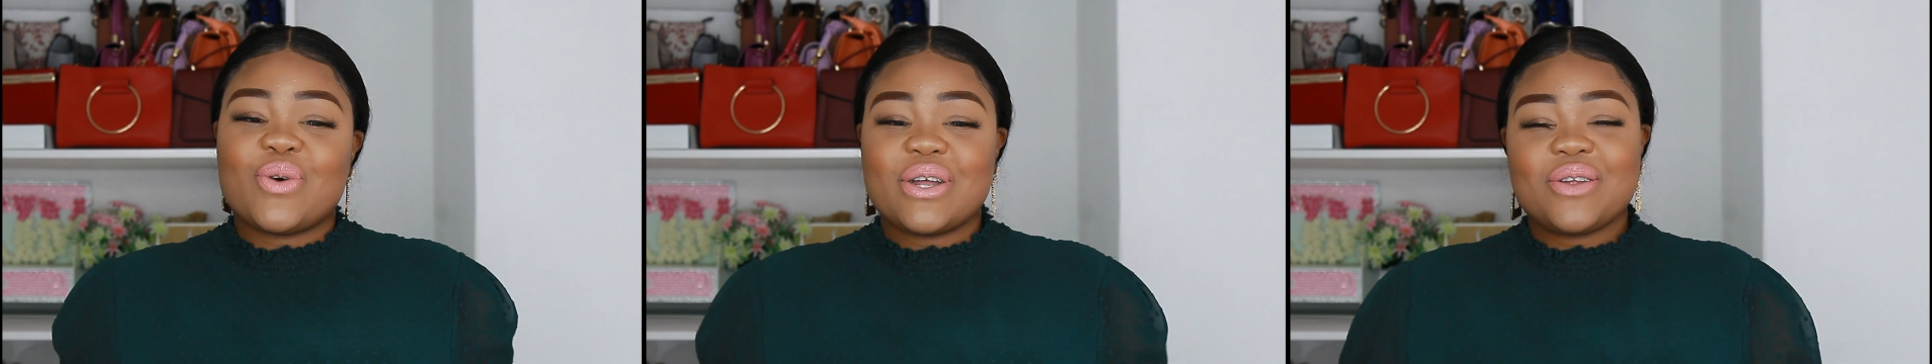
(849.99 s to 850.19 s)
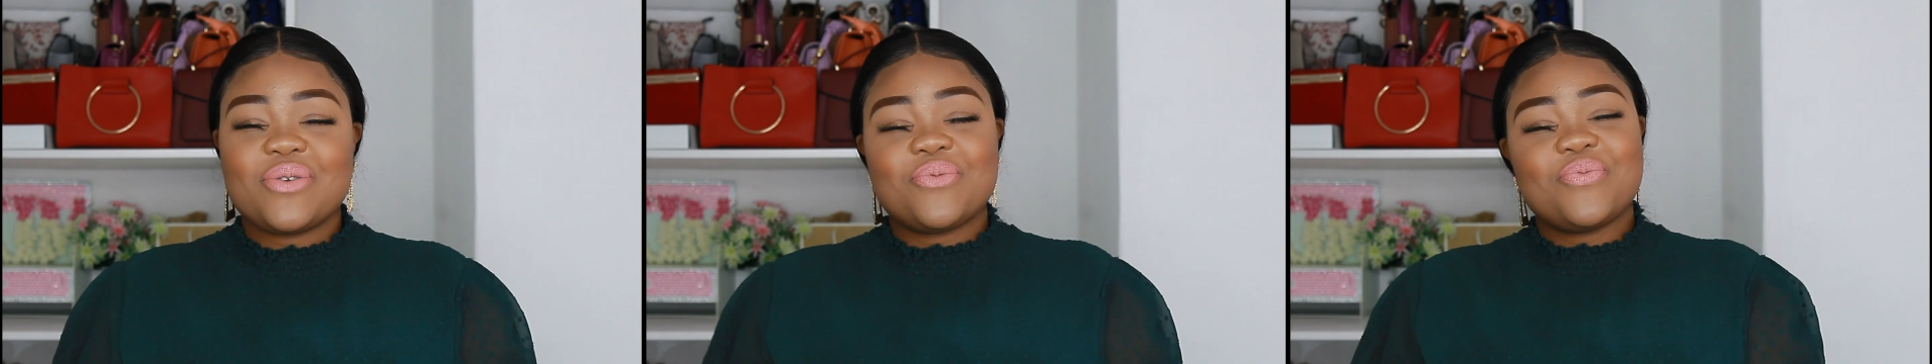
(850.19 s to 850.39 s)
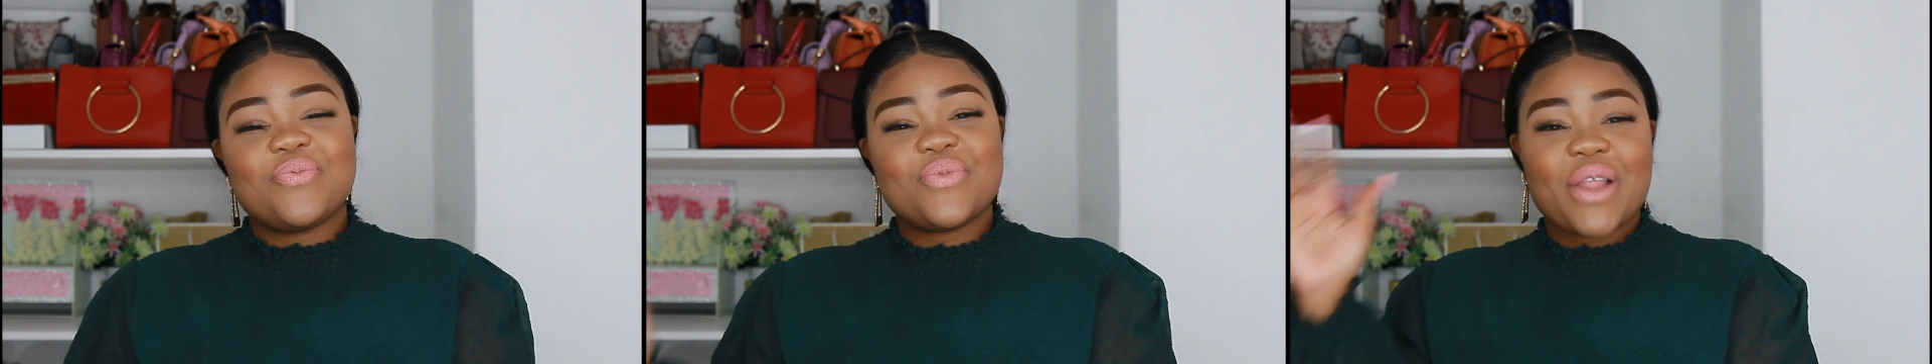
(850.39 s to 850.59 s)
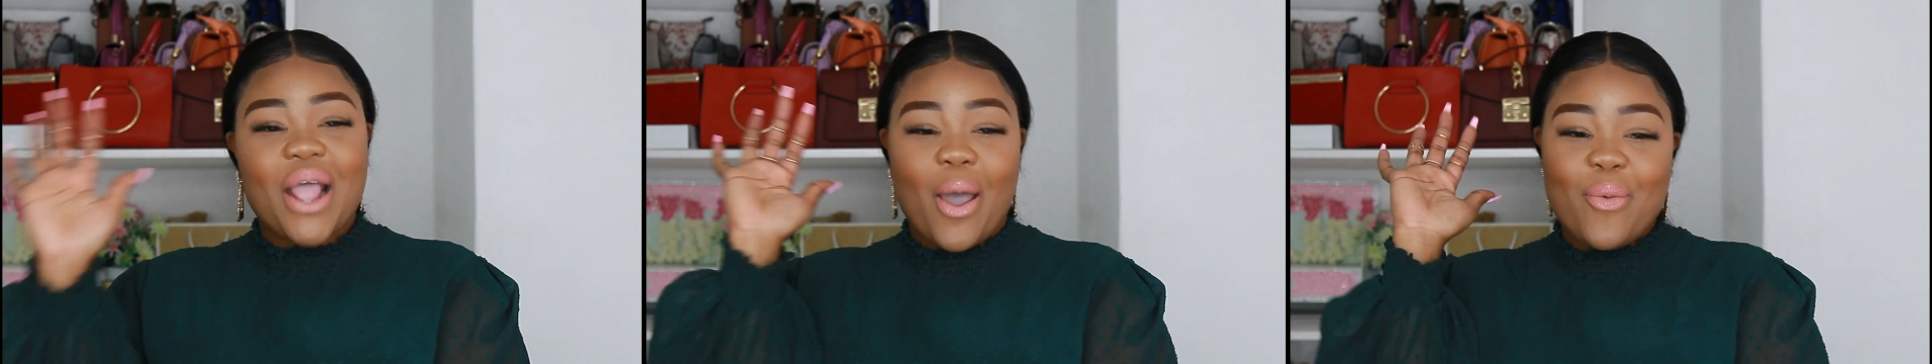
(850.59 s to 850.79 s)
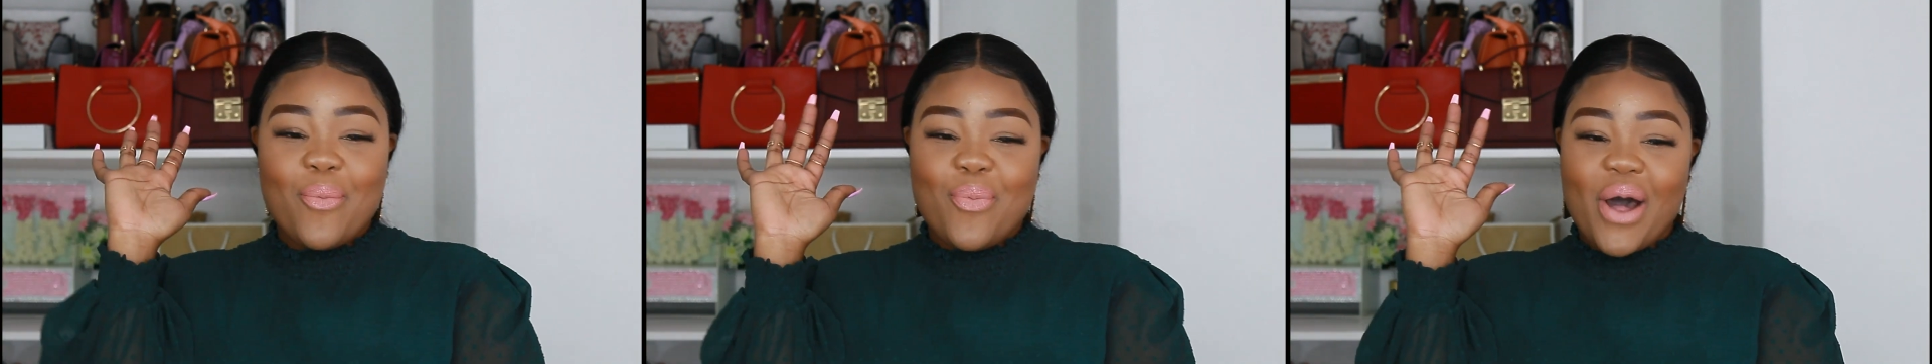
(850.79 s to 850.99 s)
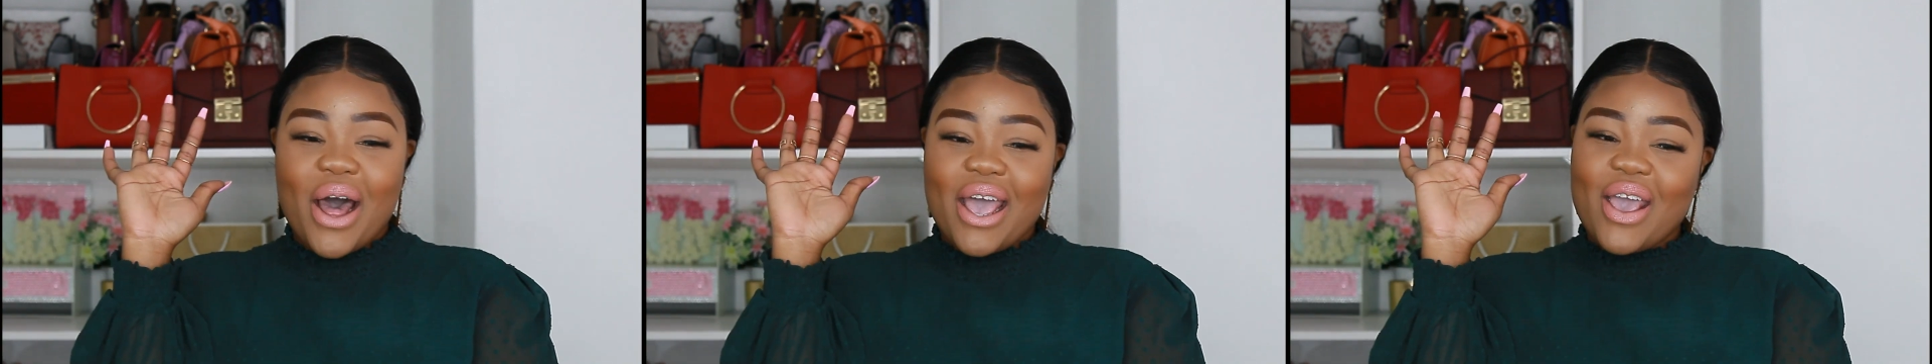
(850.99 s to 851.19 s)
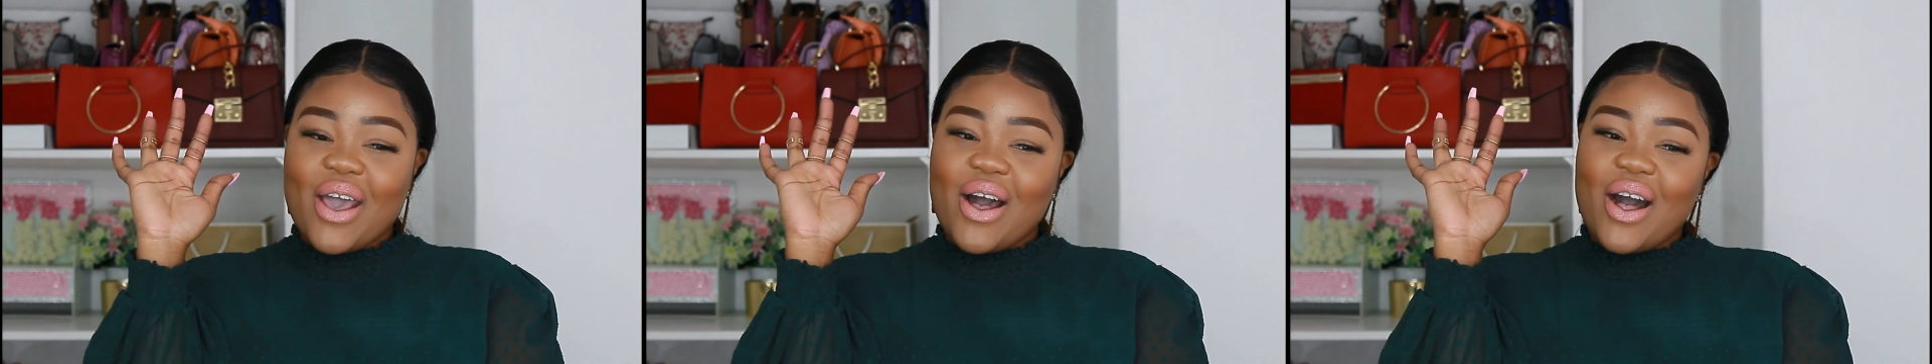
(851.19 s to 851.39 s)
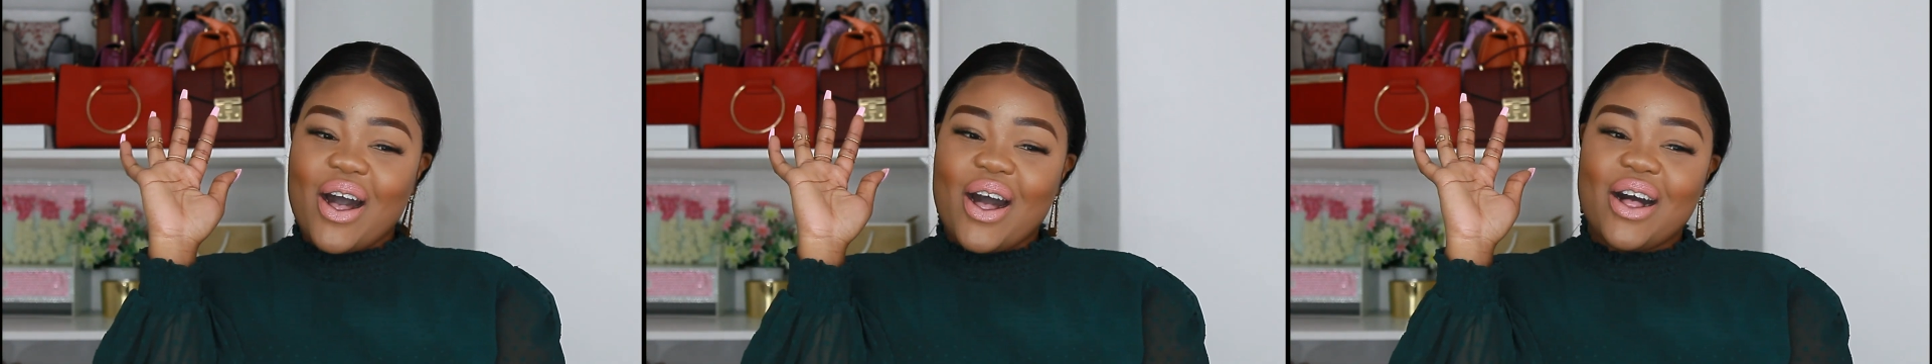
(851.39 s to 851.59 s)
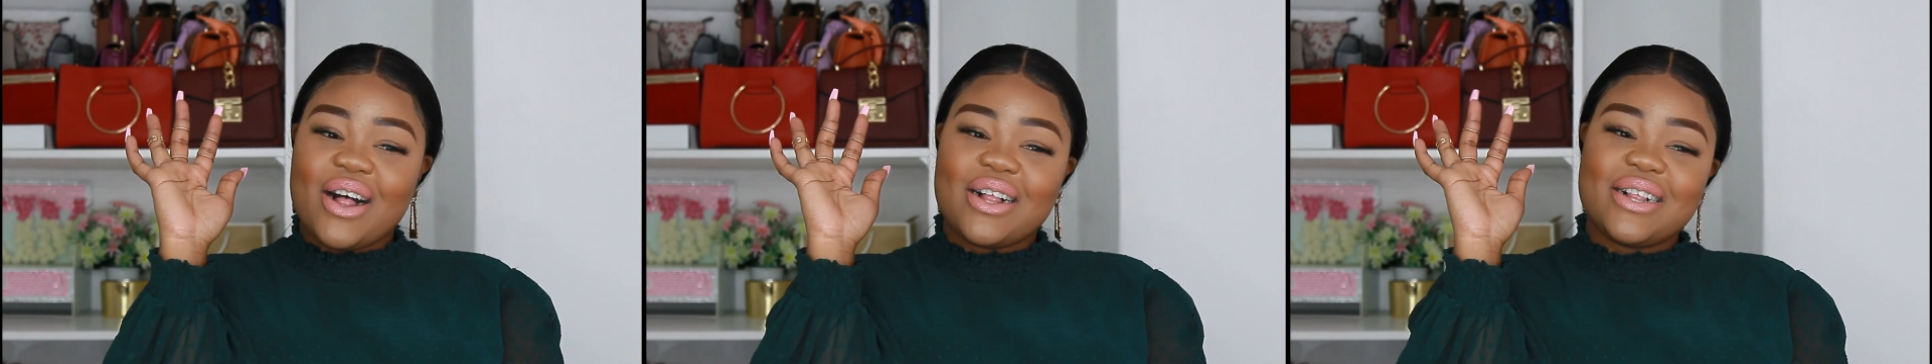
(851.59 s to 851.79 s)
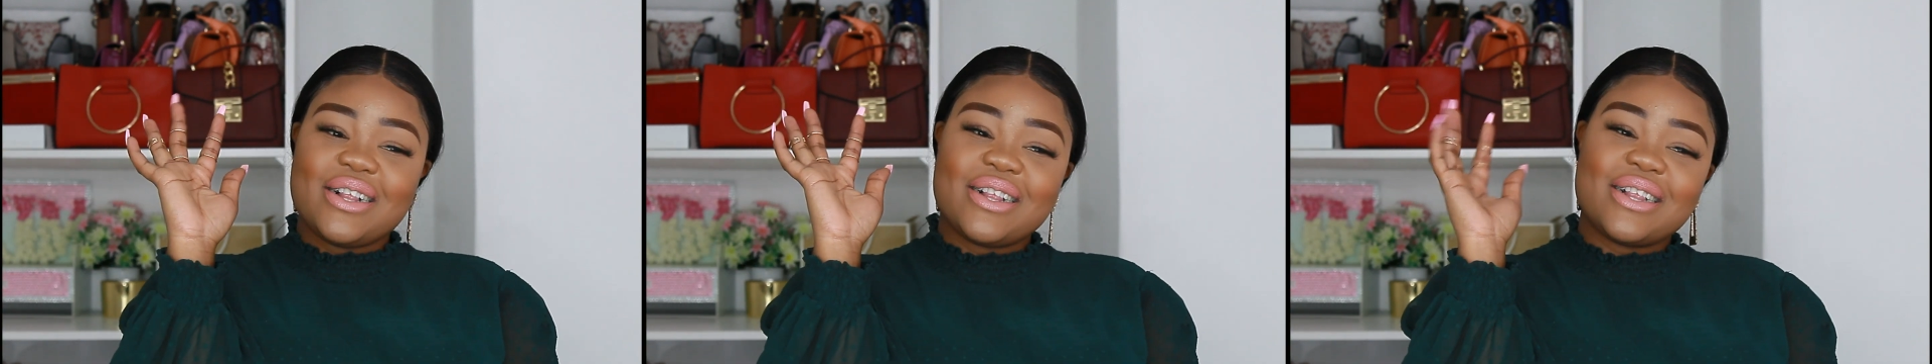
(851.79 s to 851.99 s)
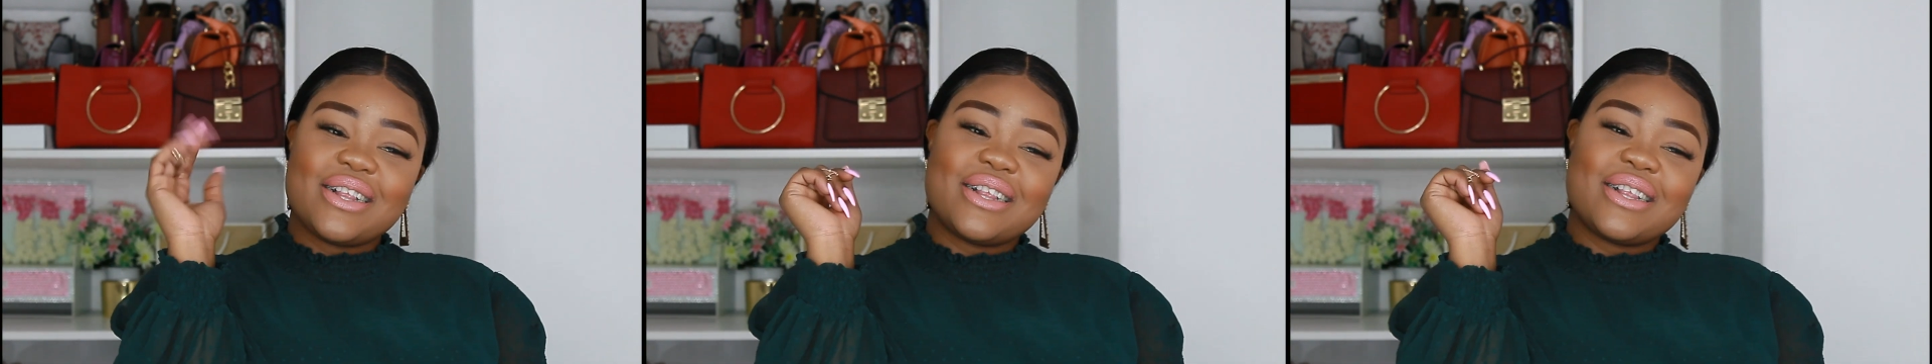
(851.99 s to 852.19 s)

one. Bye, y'all.